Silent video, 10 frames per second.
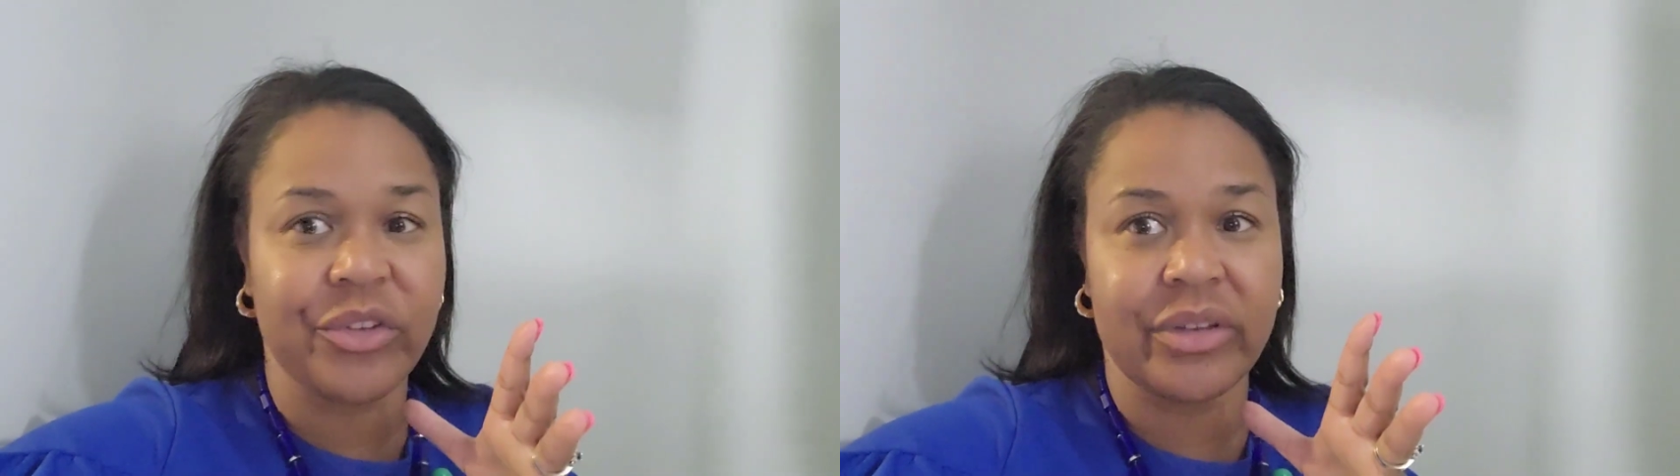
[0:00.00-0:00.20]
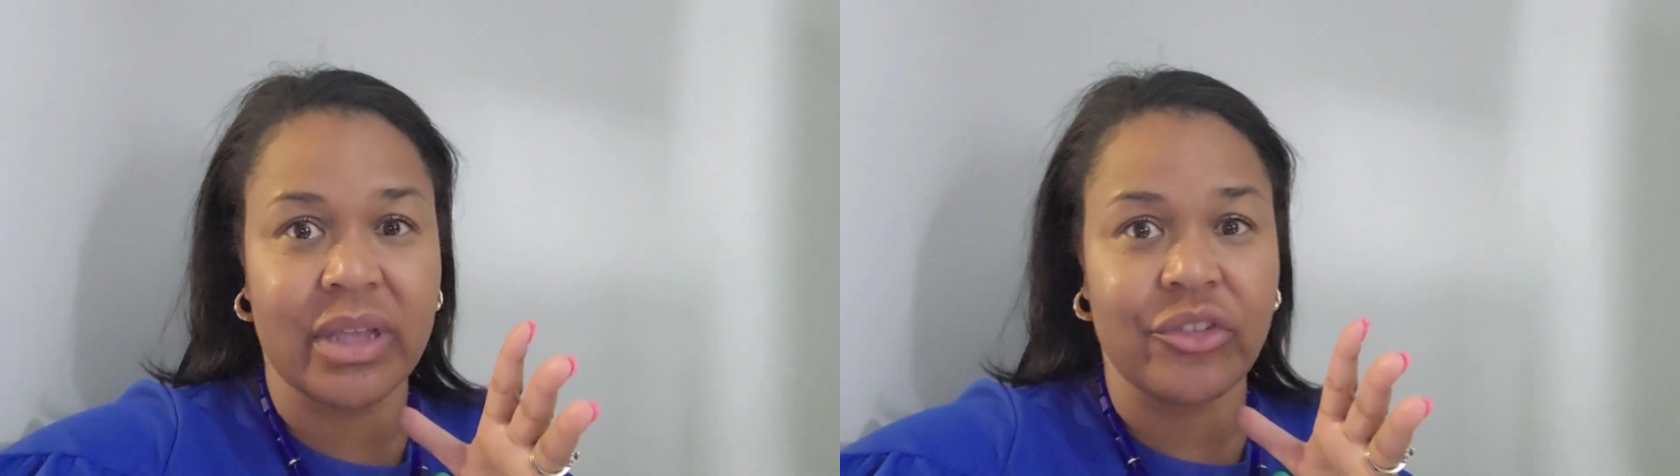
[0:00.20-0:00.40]

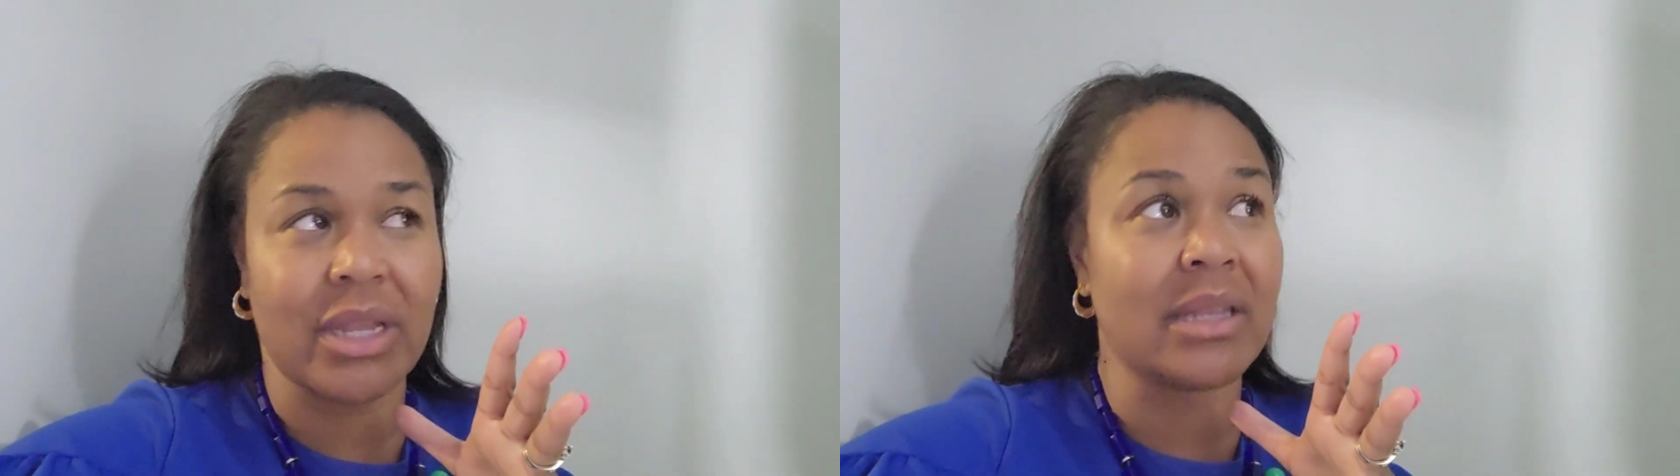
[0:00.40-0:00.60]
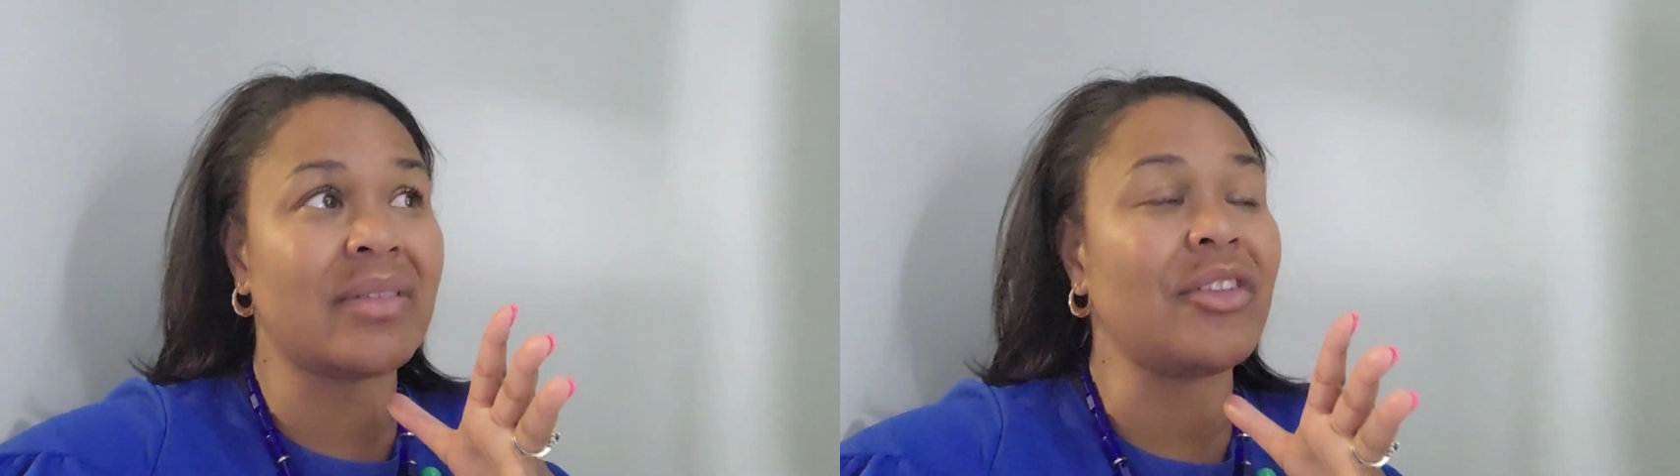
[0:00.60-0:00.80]
discussion,
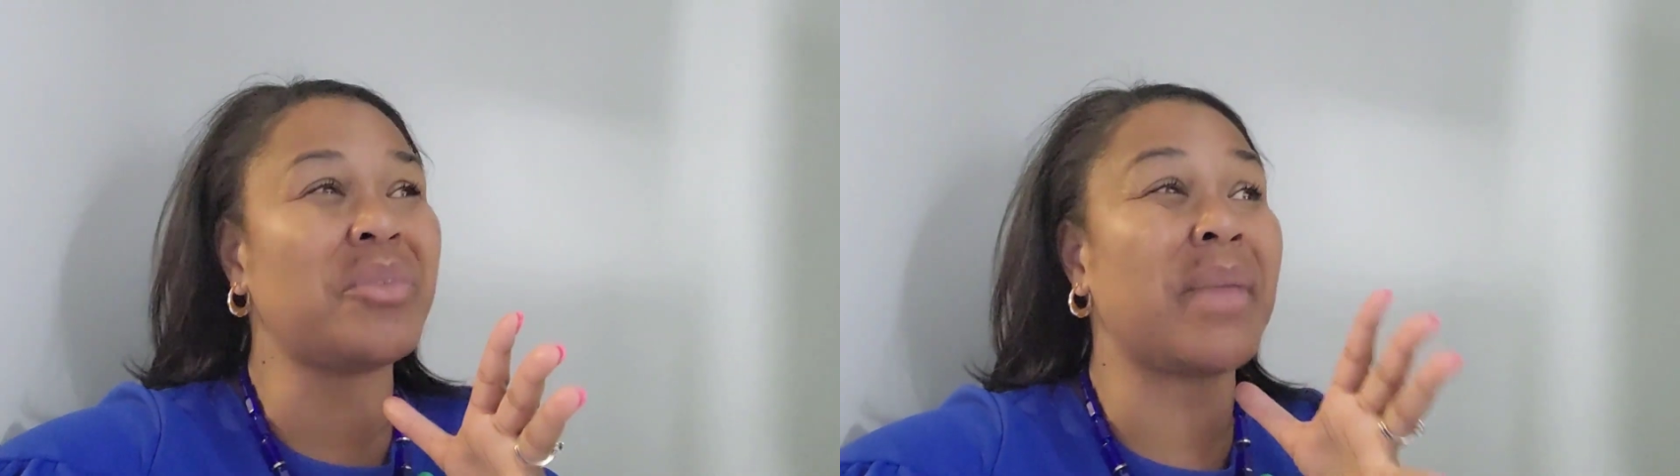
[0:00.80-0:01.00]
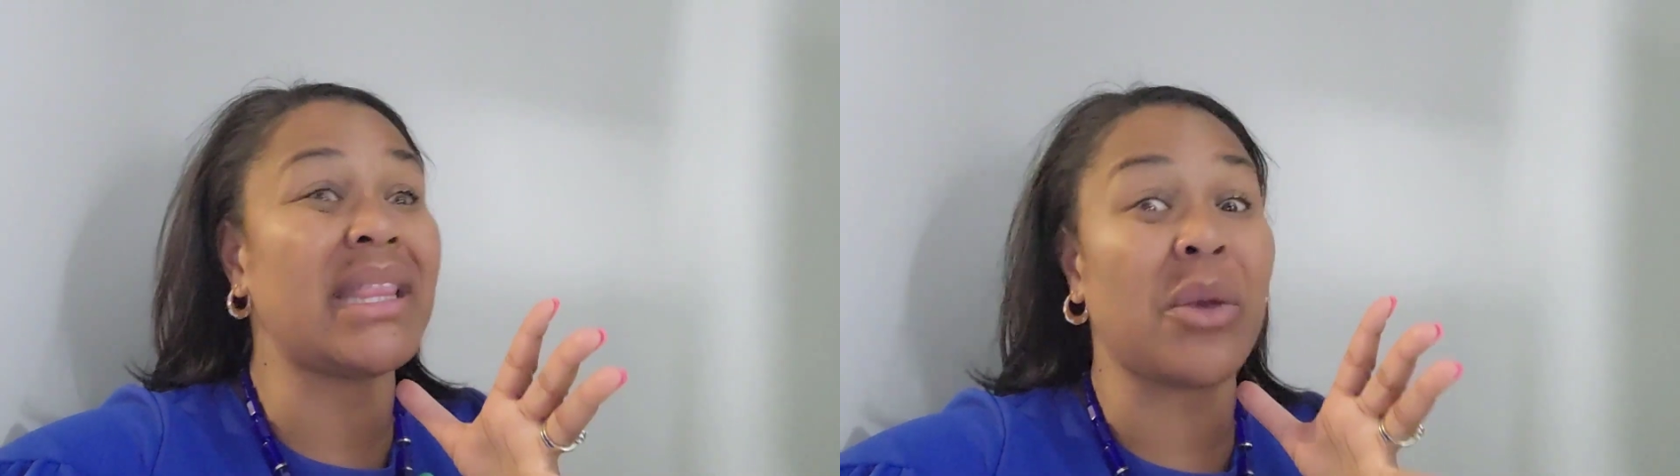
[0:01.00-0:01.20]
and the discussion was
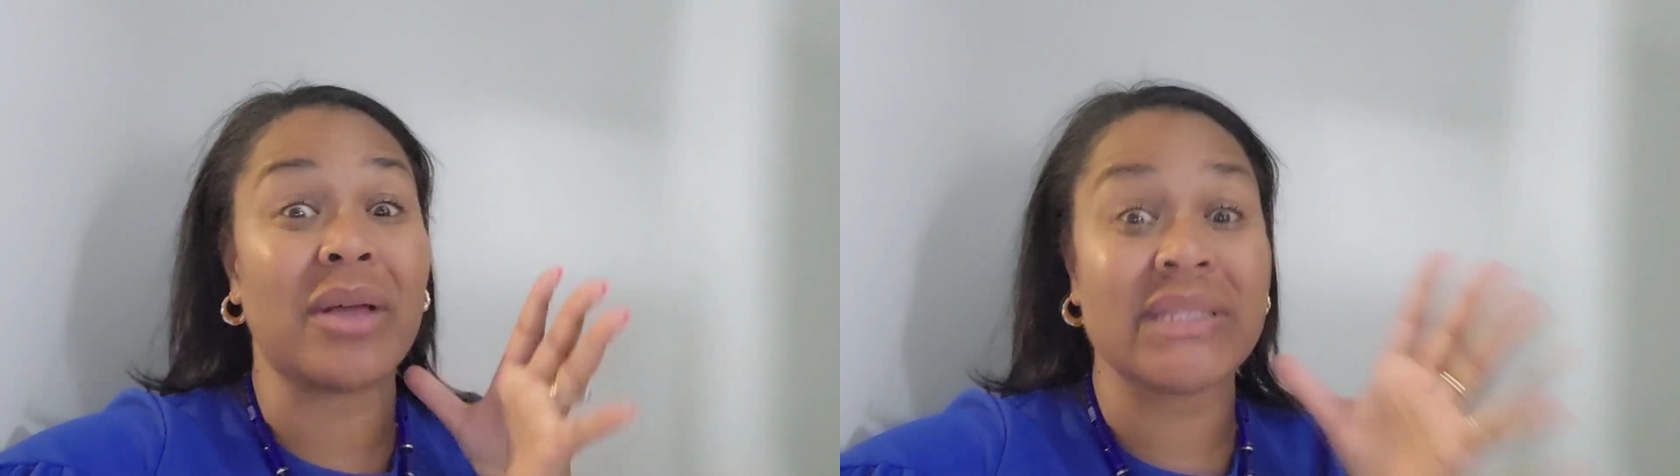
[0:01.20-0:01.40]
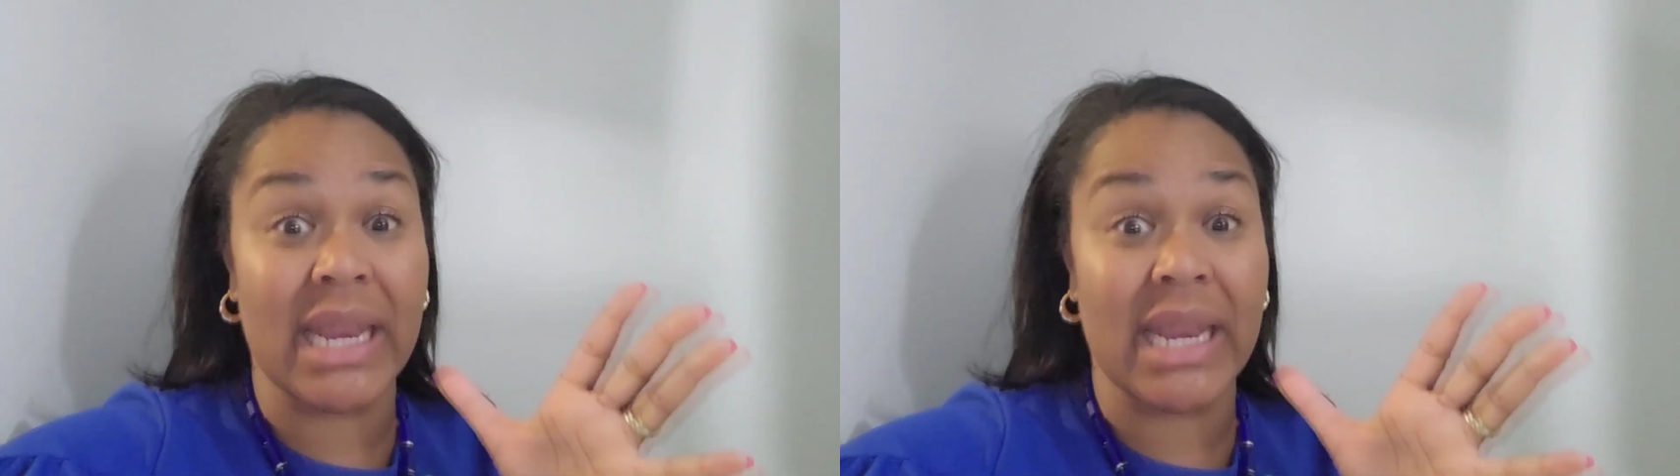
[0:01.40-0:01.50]
mainly around